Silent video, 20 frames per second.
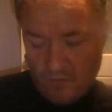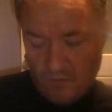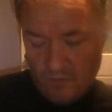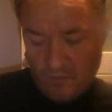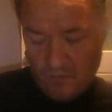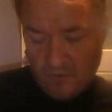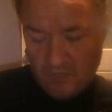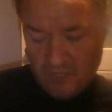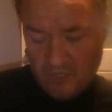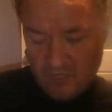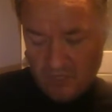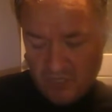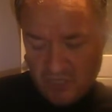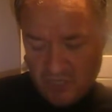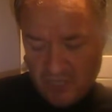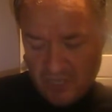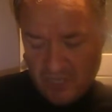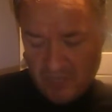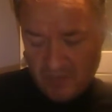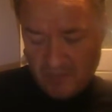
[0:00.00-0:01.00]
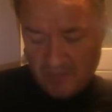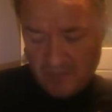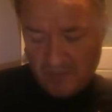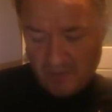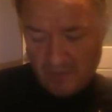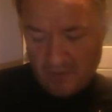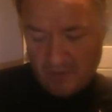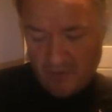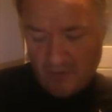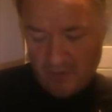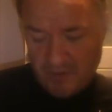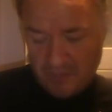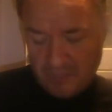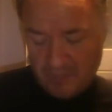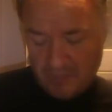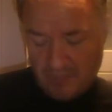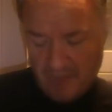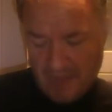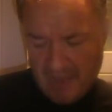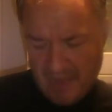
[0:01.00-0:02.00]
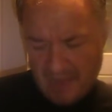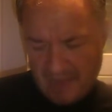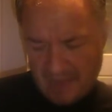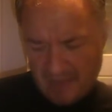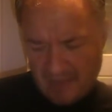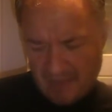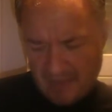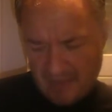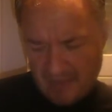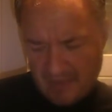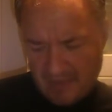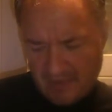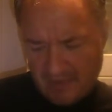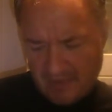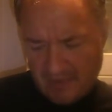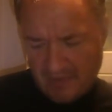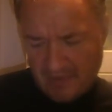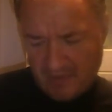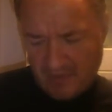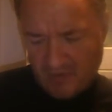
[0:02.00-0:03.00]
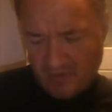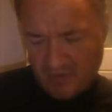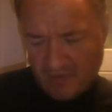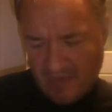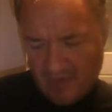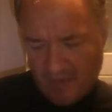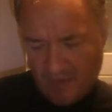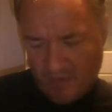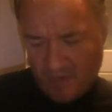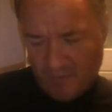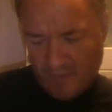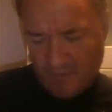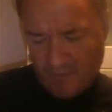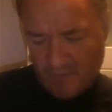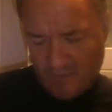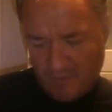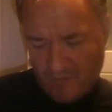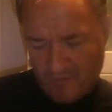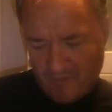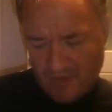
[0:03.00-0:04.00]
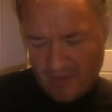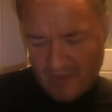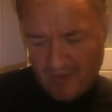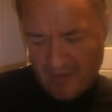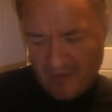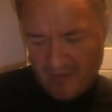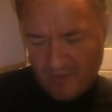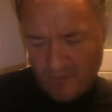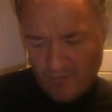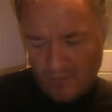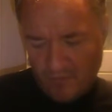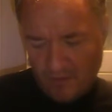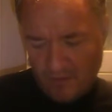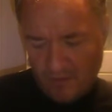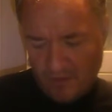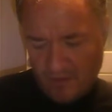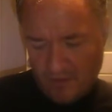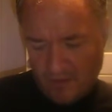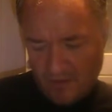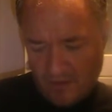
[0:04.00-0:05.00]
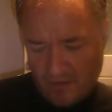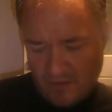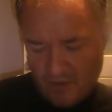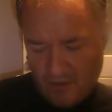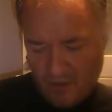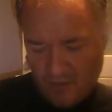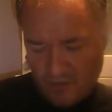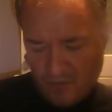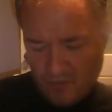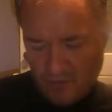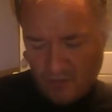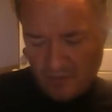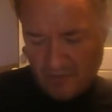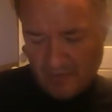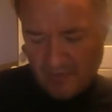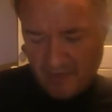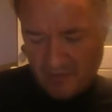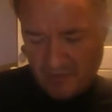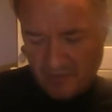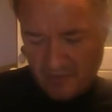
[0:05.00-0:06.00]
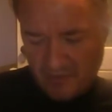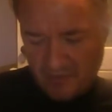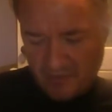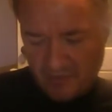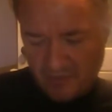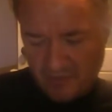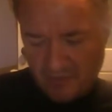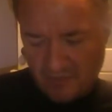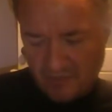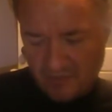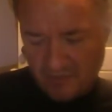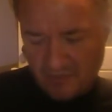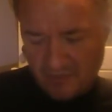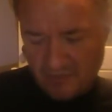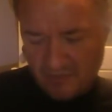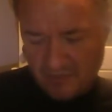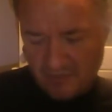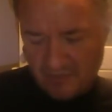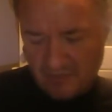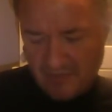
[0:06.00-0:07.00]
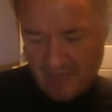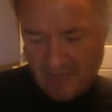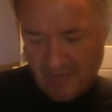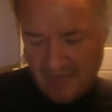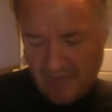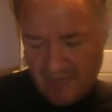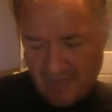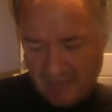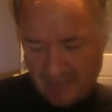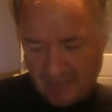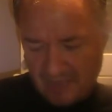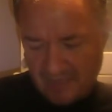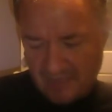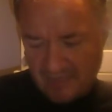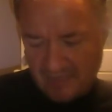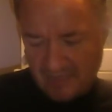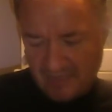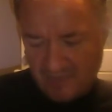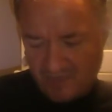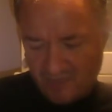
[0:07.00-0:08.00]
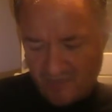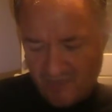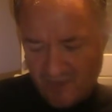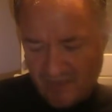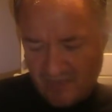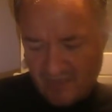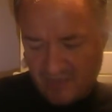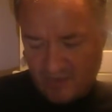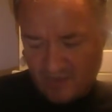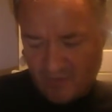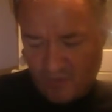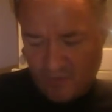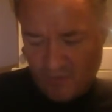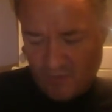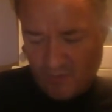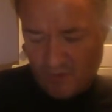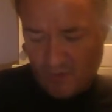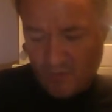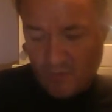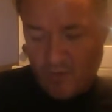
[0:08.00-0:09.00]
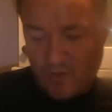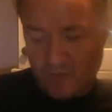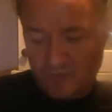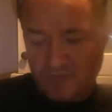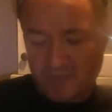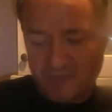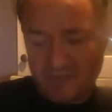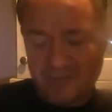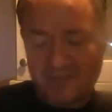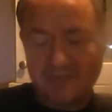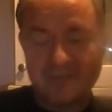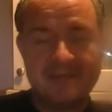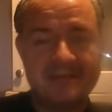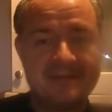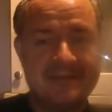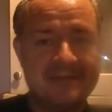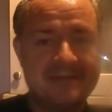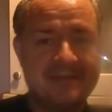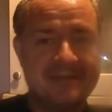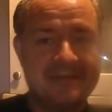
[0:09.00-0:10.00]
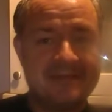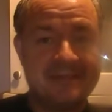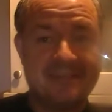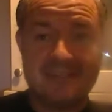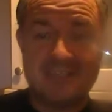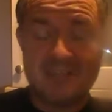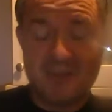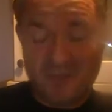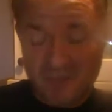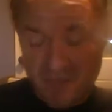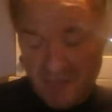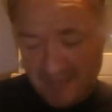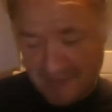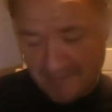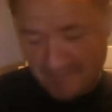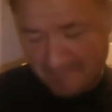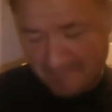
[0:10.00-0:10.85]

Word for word: When a sheep on its back and cannot get up without help, local Dales dialect says it's rigged or wig roted. Didn't know that.